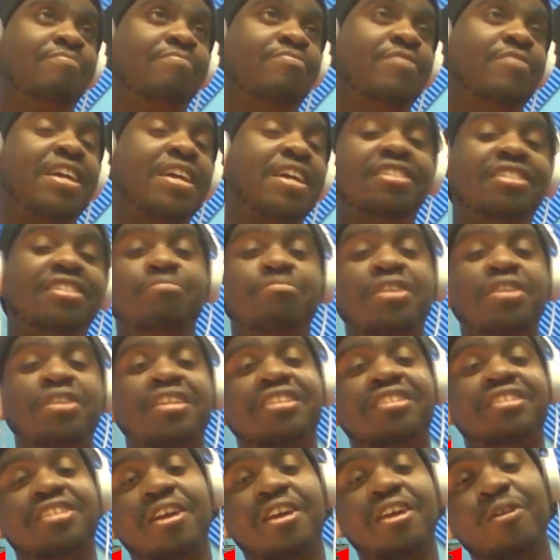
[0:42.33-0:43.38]
that's to be
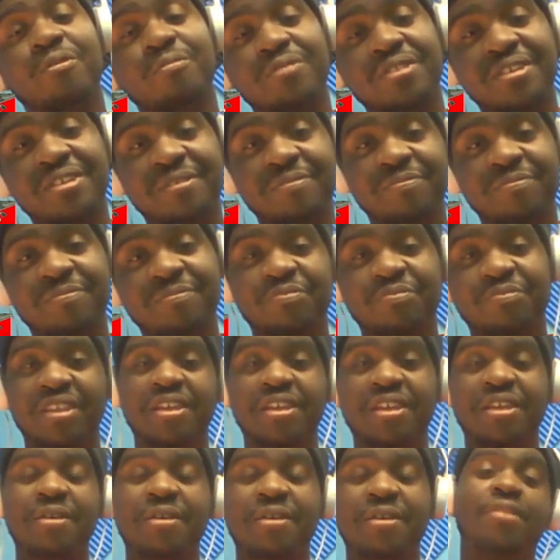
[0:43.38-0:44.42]
determined.
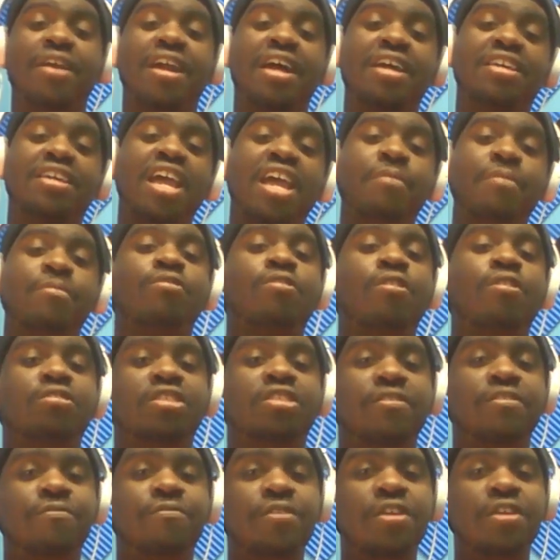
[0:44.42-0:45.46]
But I came
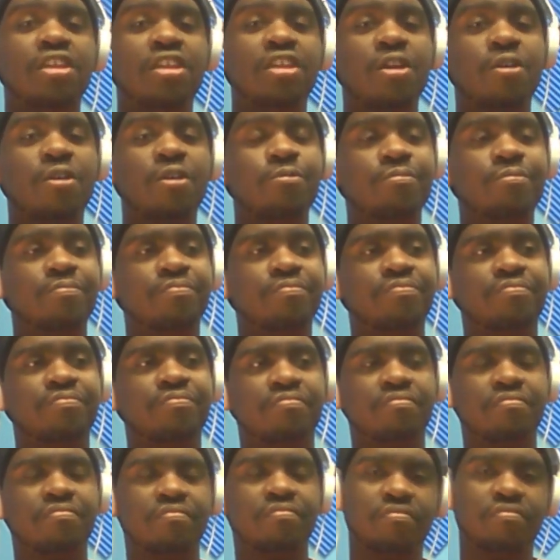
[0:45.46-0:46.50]
across the video,
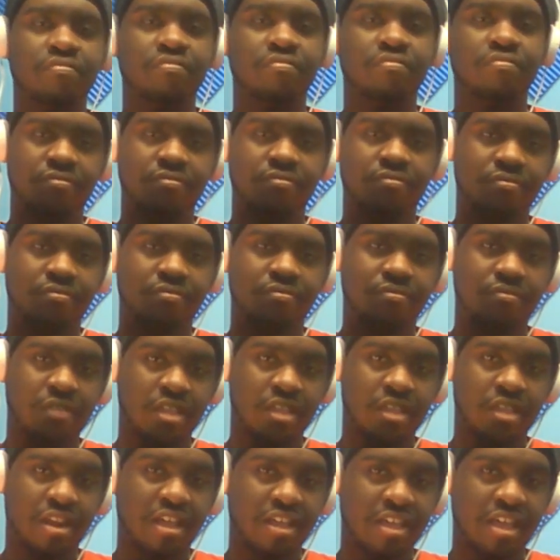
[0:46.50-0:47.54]

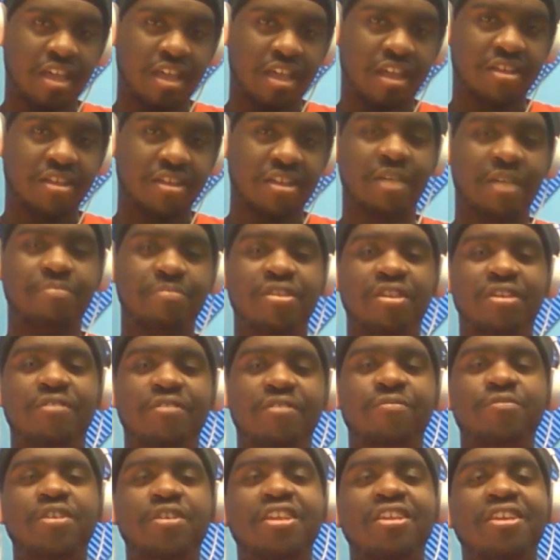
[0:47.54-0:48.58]
and I got a copy of
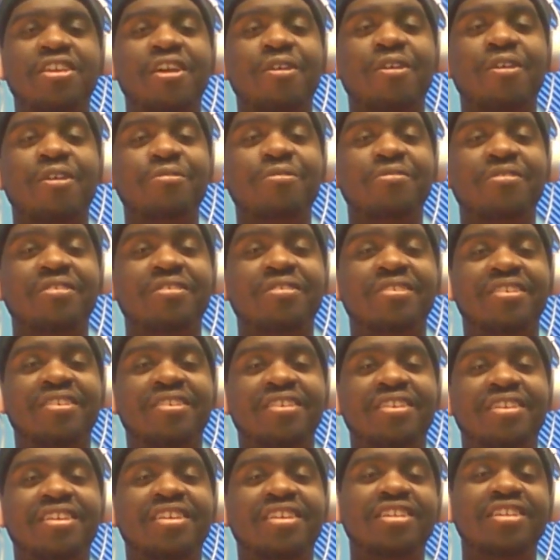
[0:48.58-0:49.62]
the video.
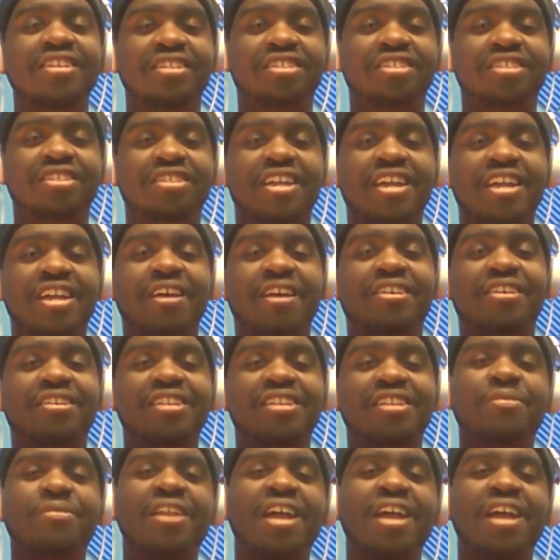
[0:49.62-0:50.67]
Check out a
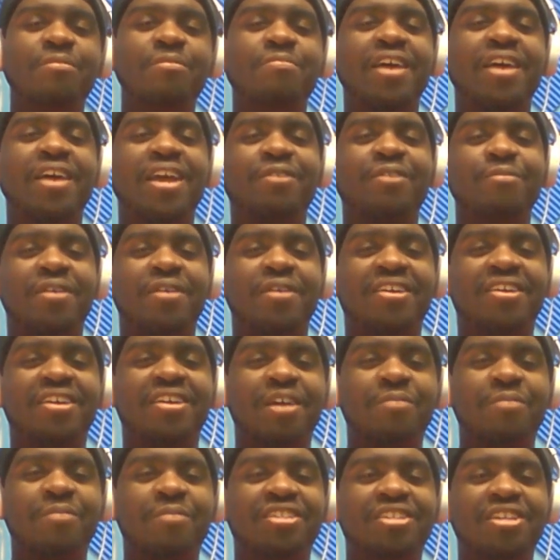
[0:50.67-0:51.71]
clip, and I'll be back with my
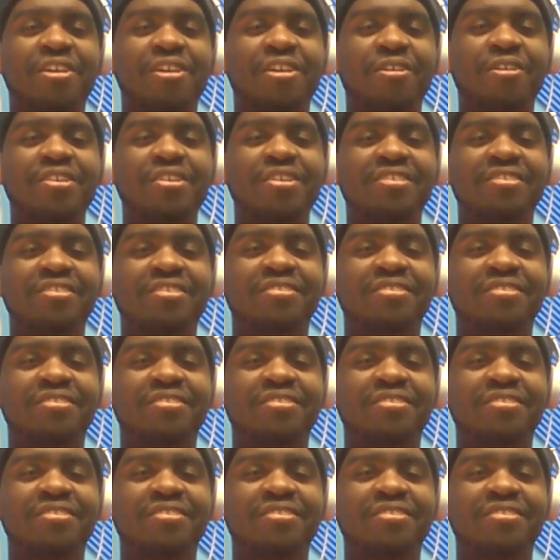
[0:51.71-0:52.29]
commentary.